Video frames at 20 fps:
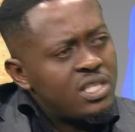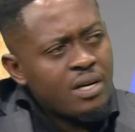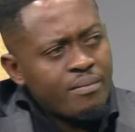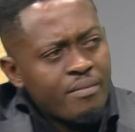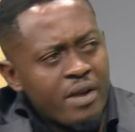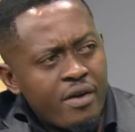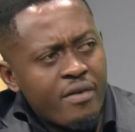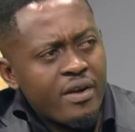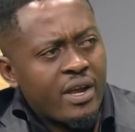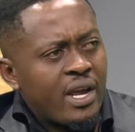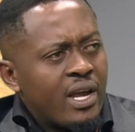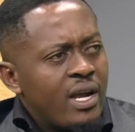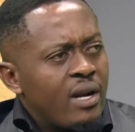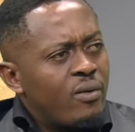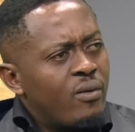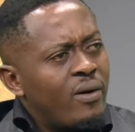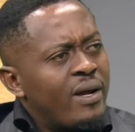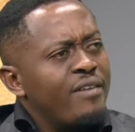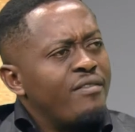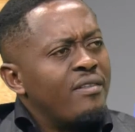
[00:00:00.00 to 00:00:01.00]
American or
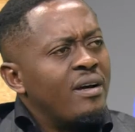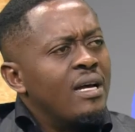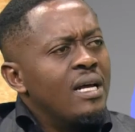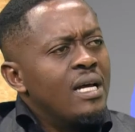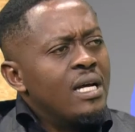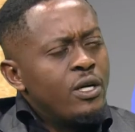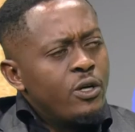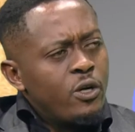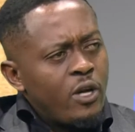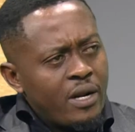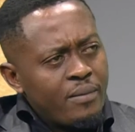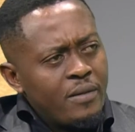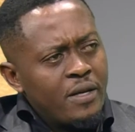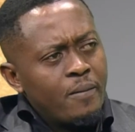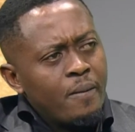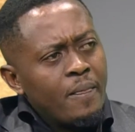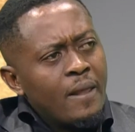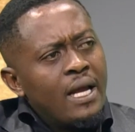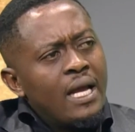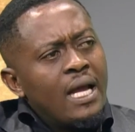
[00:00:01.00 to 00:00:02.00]
whatever. You know what I mean?
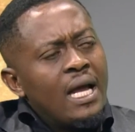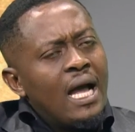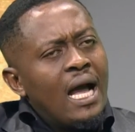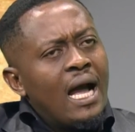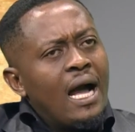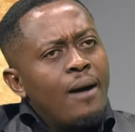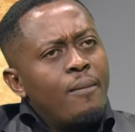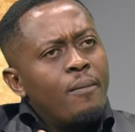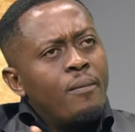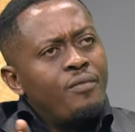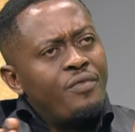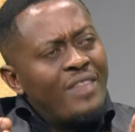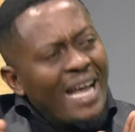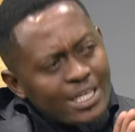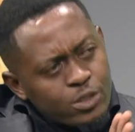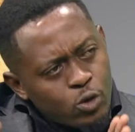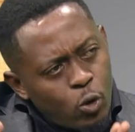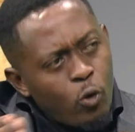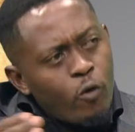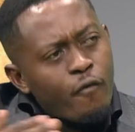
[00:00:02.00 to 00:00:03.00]

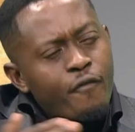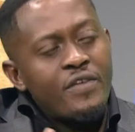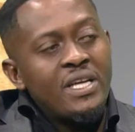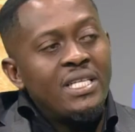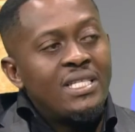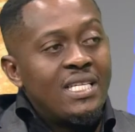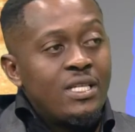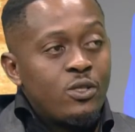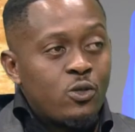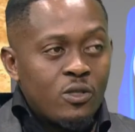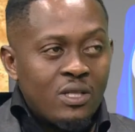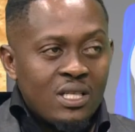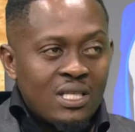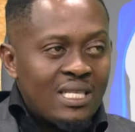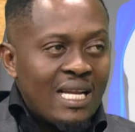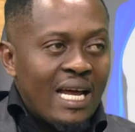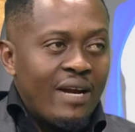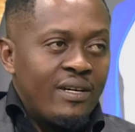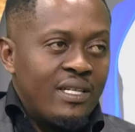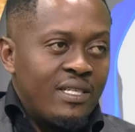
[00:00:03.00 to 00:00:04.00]
That all feeds into this
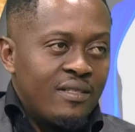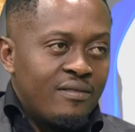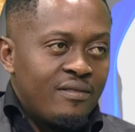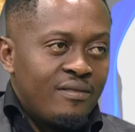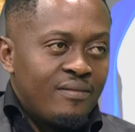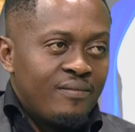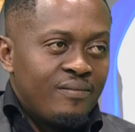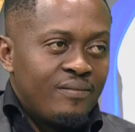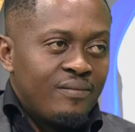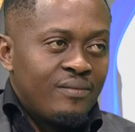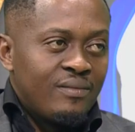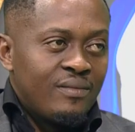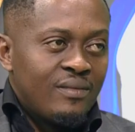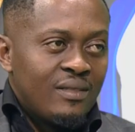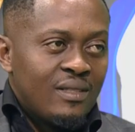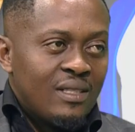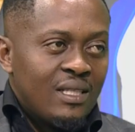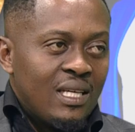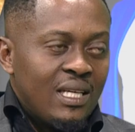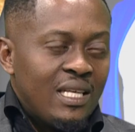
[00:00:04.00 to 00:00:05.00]
narrative.
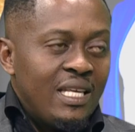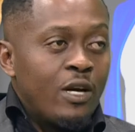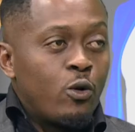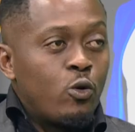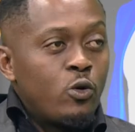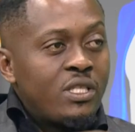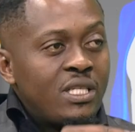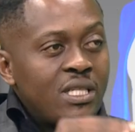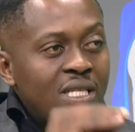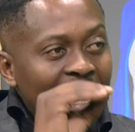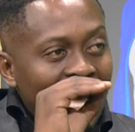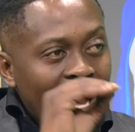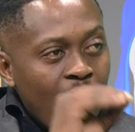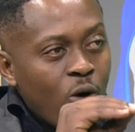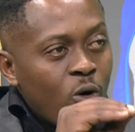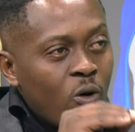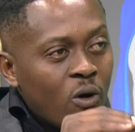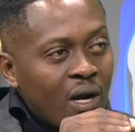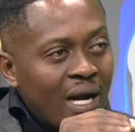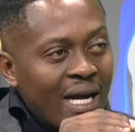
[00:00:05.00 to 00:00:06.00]
Yekuti
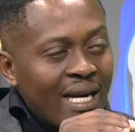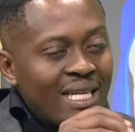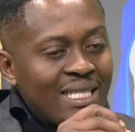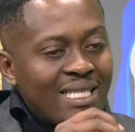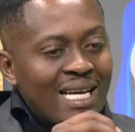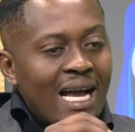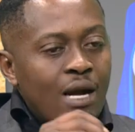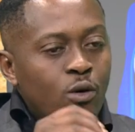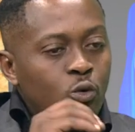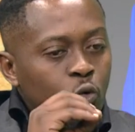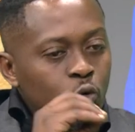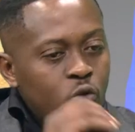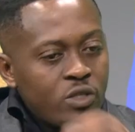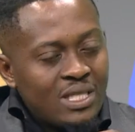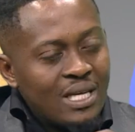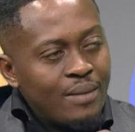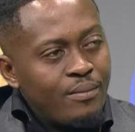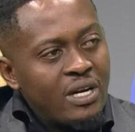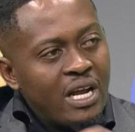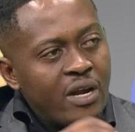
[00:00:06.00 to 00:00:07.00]
now kanata
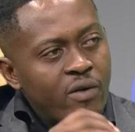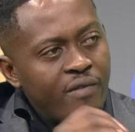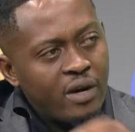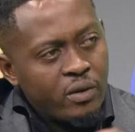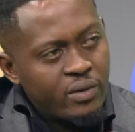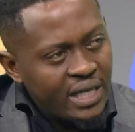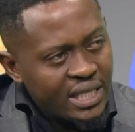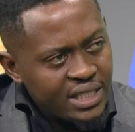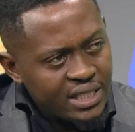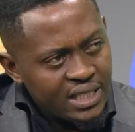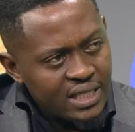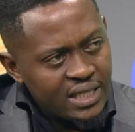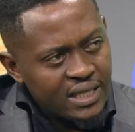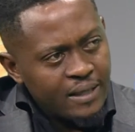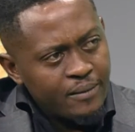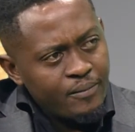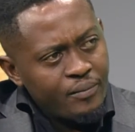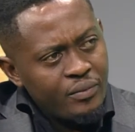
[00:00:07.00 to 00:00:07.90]
kuunza munhu arubva ku Nigeria,